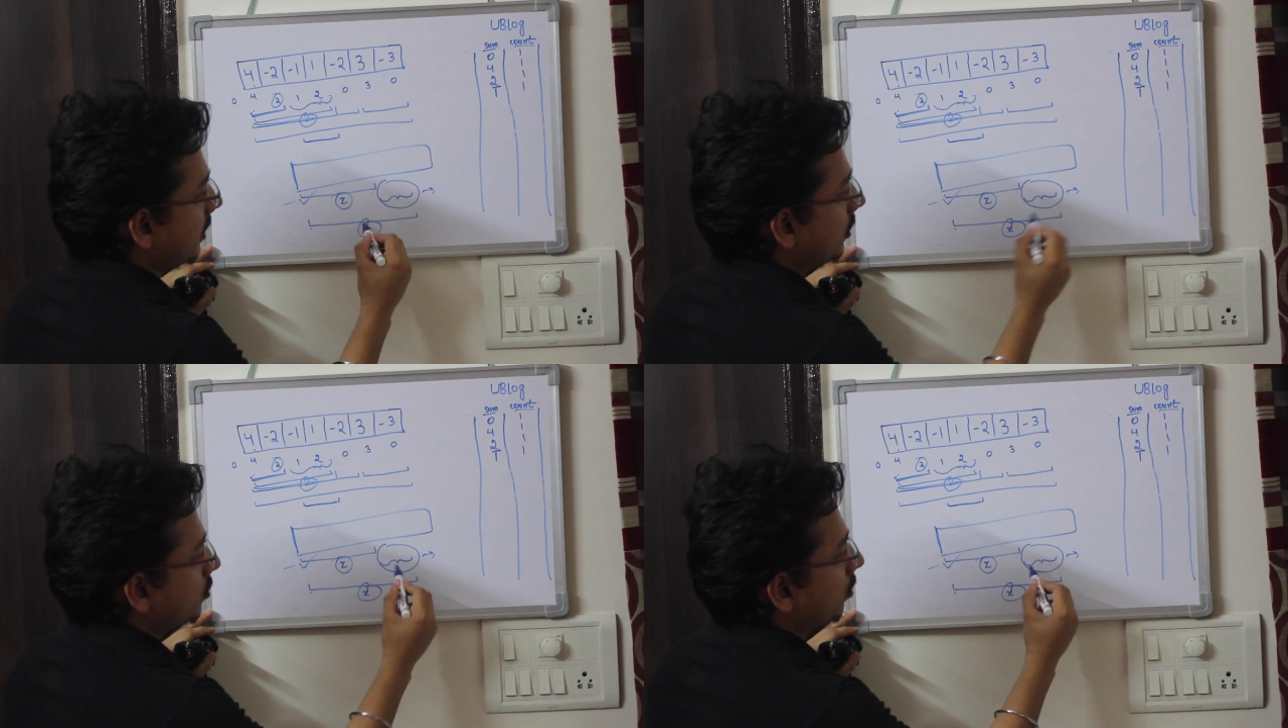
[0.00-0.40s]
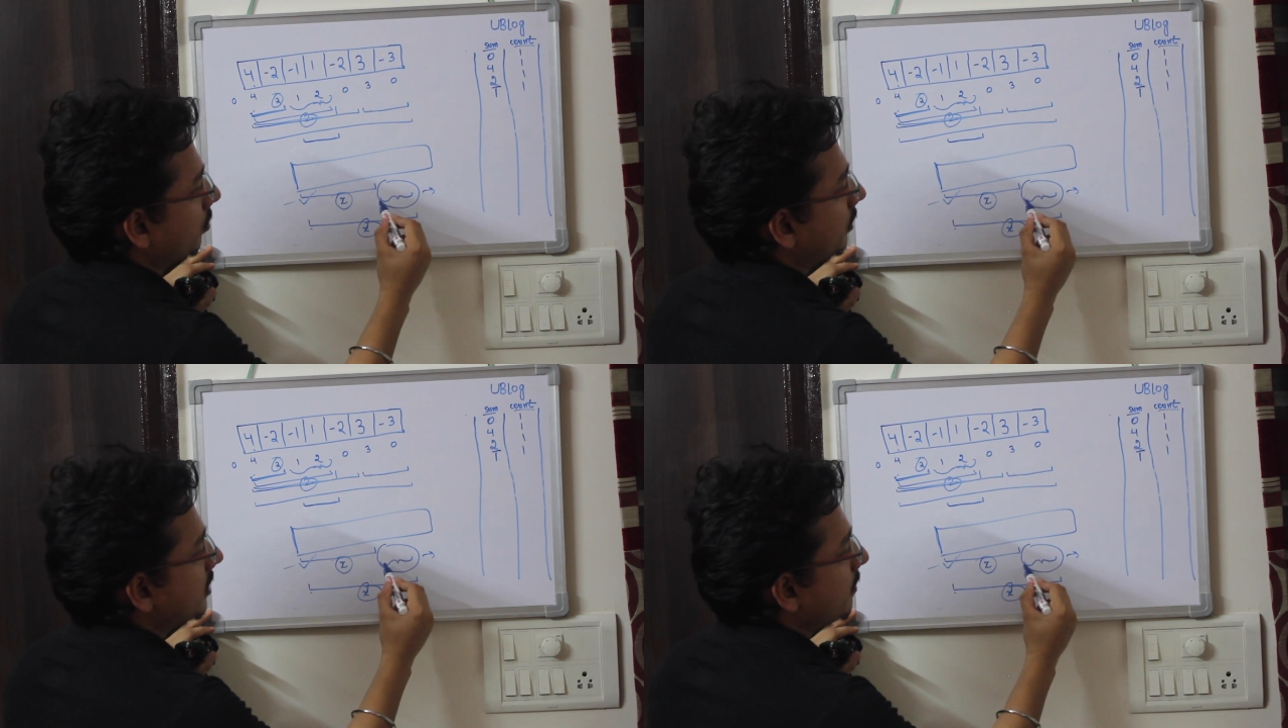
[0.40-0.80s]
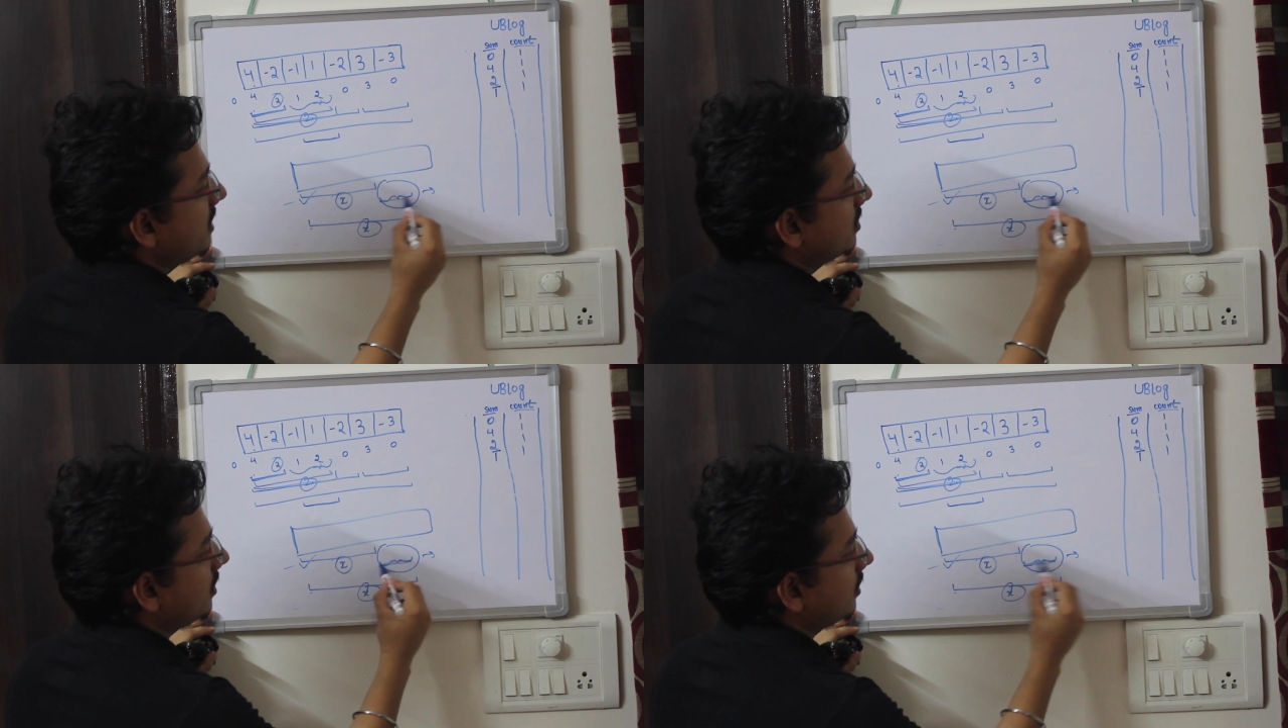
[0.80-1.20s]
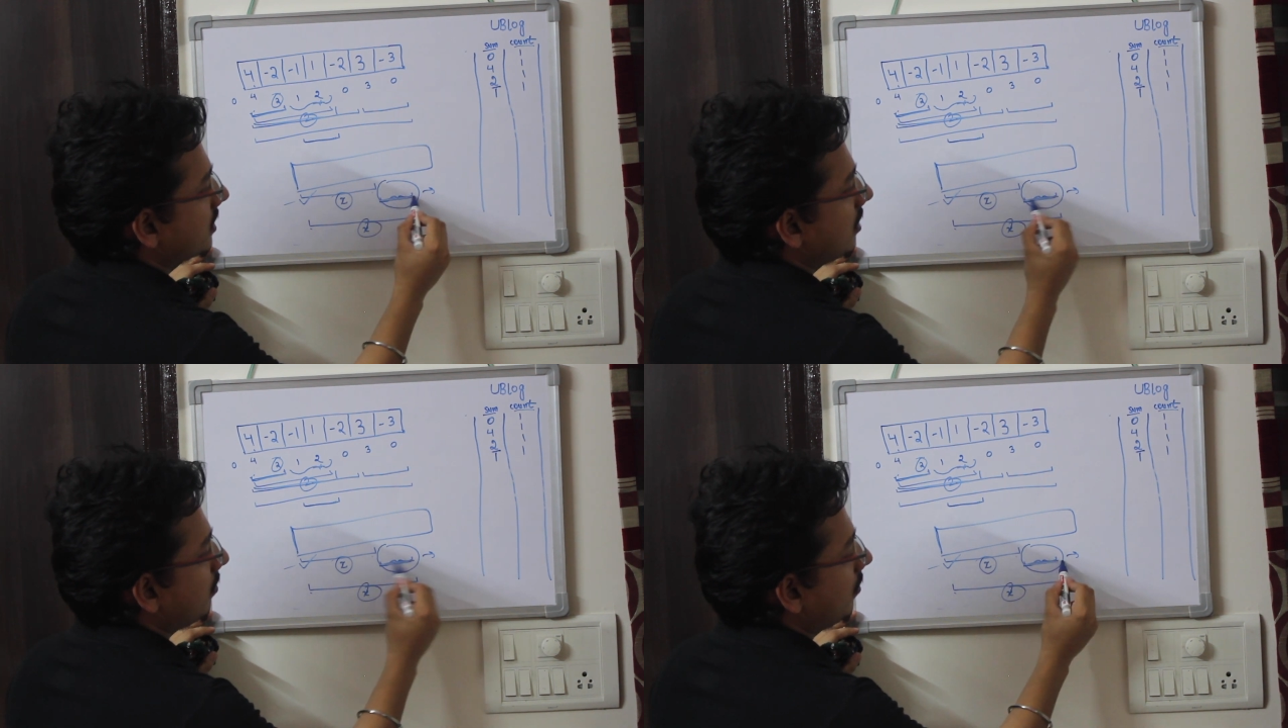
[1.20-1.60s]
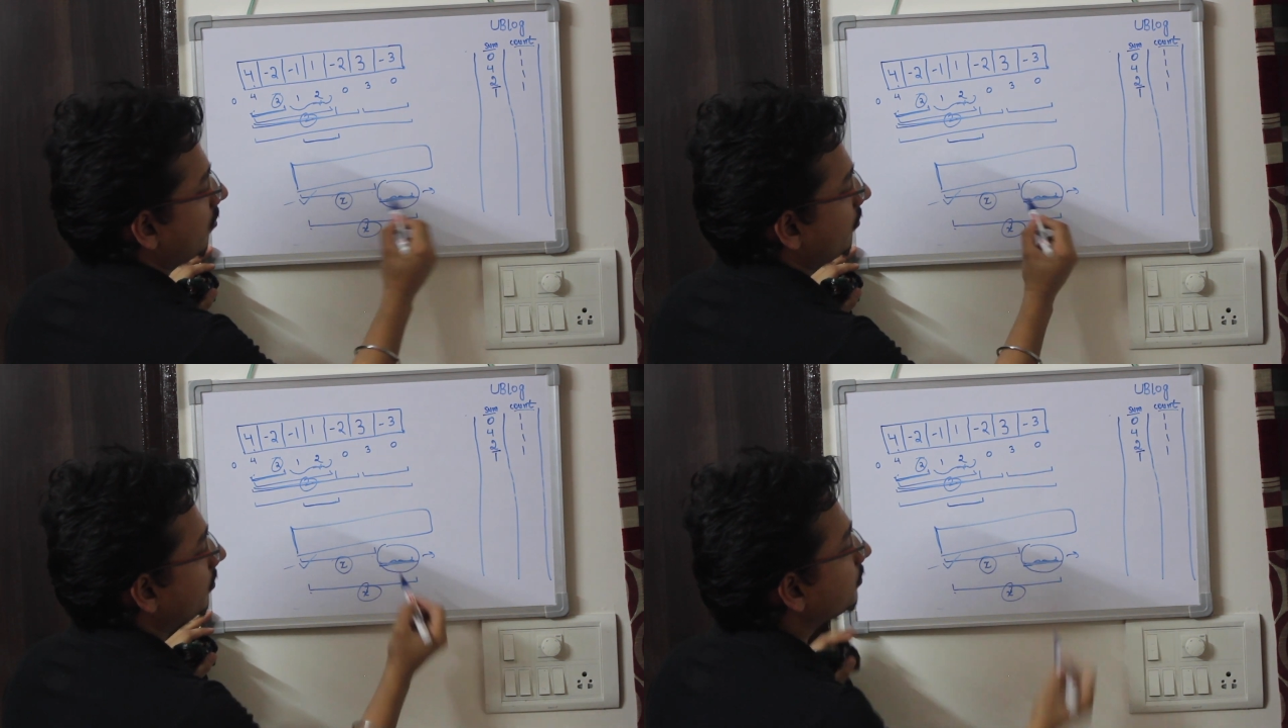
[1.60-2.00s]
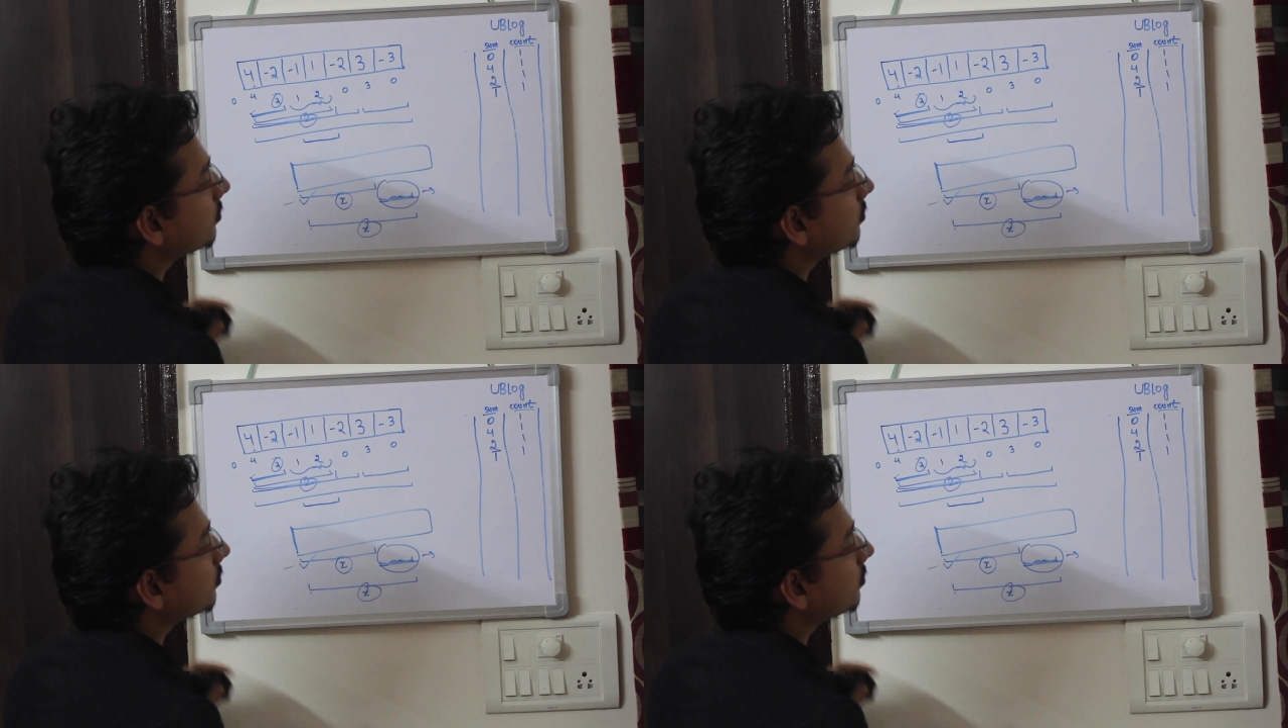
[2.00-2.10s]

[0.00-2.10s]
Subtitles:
so this means the sum of